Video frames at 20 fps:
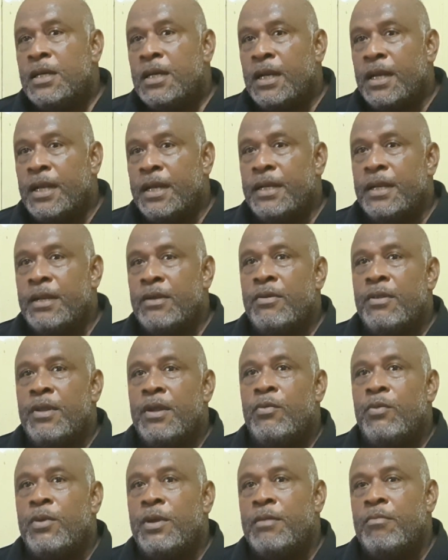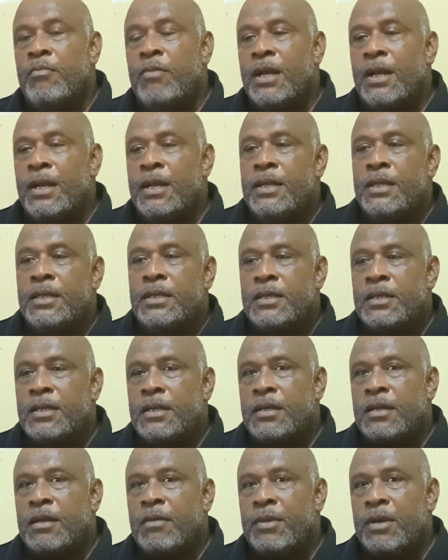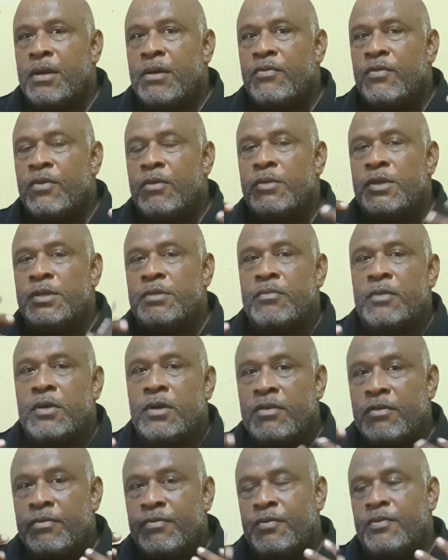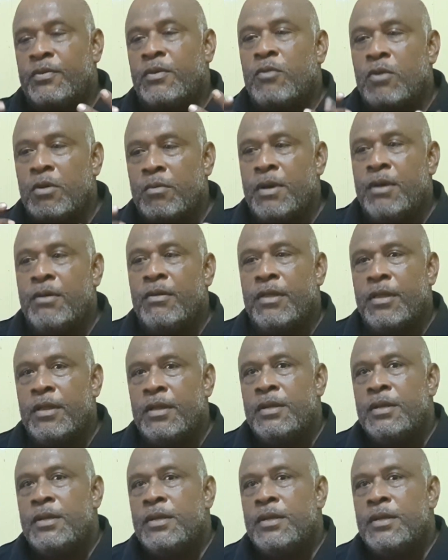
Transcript: lying down there with blood coming out from her mouth